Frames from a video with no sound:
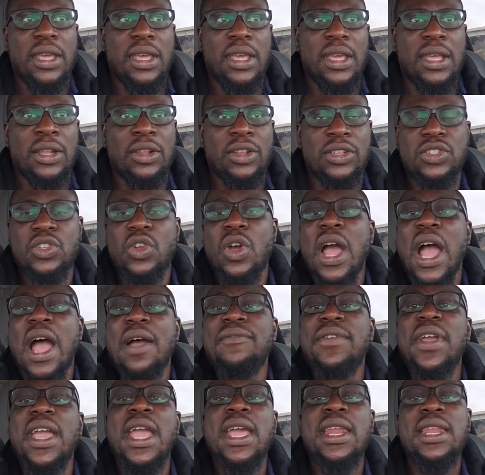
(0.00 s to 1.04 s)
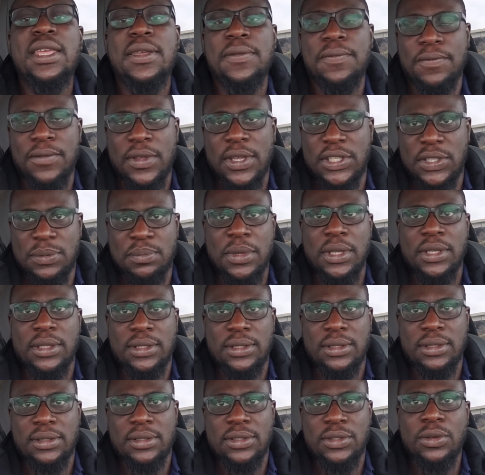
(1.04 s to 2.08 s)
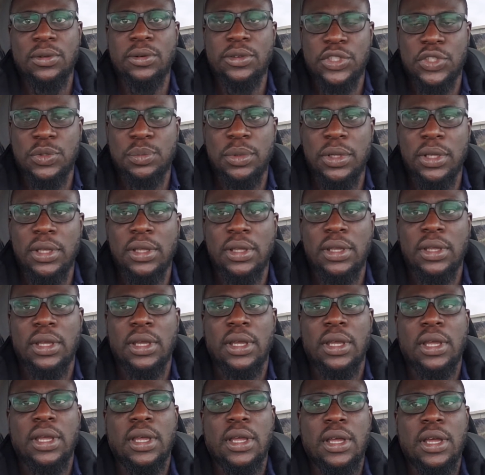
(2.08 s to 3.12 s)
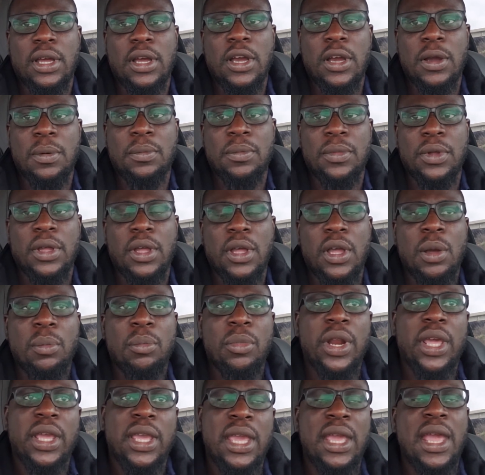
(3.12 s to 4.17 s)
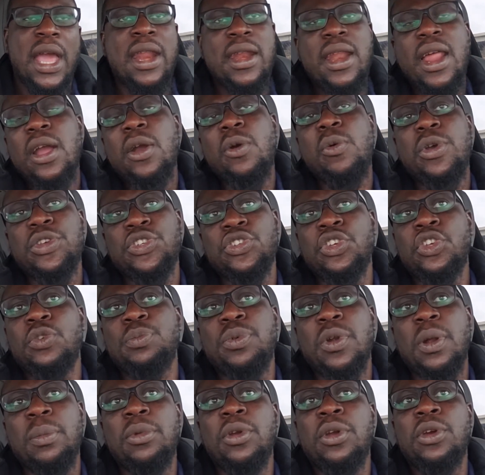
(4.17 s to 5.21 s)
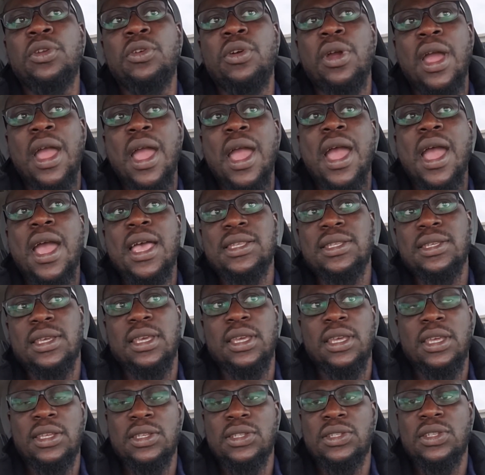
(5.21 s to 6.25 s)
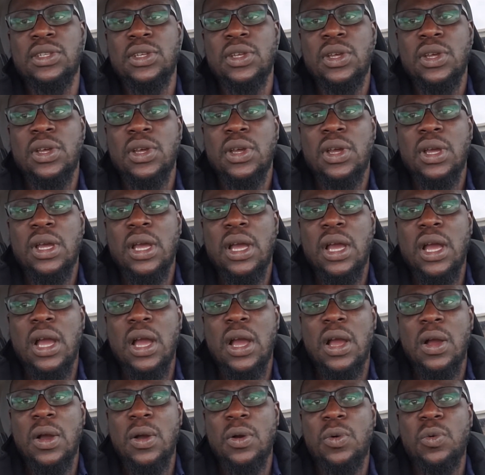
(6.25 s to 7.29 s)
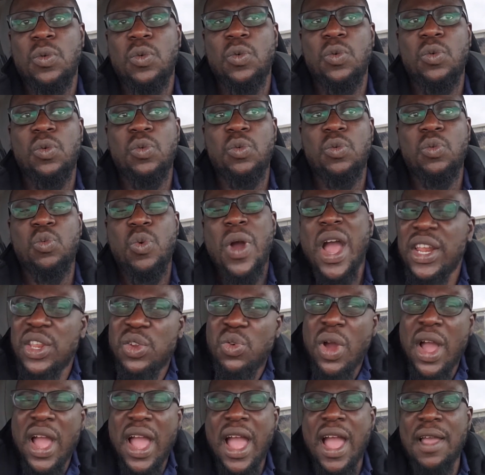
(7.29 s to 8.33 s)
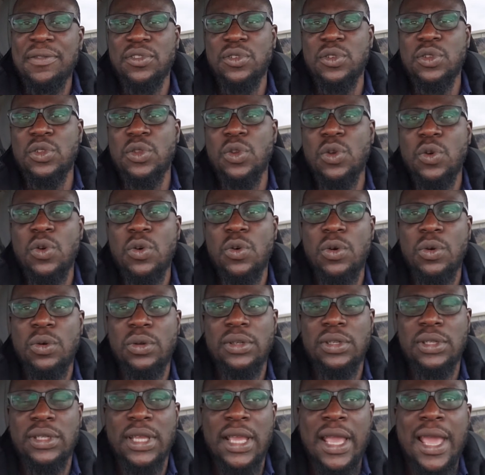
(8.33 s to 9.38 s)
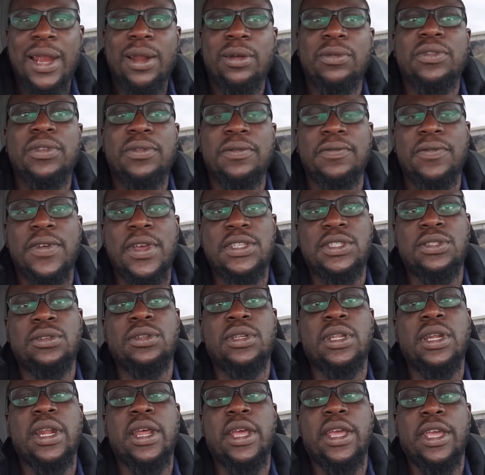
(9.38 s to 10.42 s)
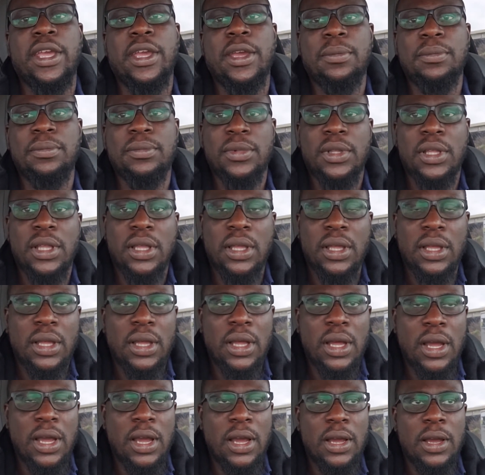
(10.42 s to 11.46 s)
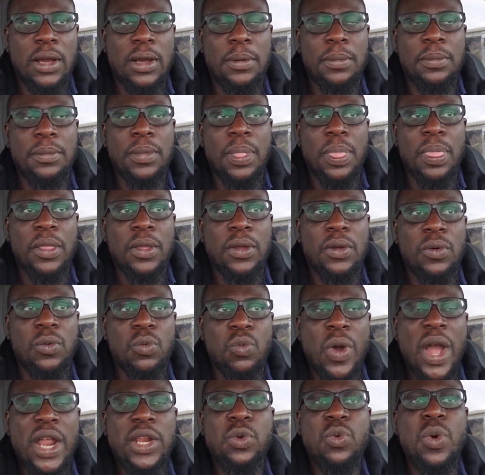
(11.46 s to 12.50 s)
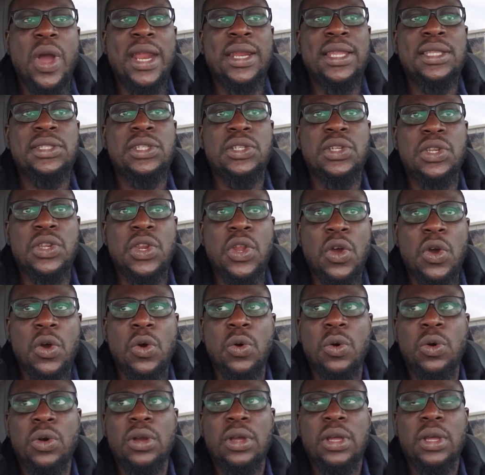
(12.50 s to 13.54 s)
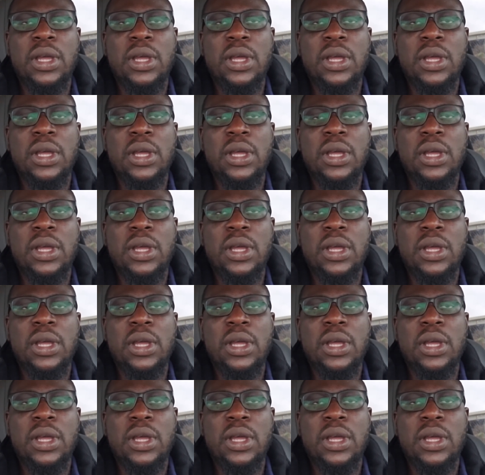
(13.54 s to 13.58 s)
it does not have any investment, so to speak. But again, another question you're probably going to ask is, why do I have to know the kind of investor that I am? Why do I need to know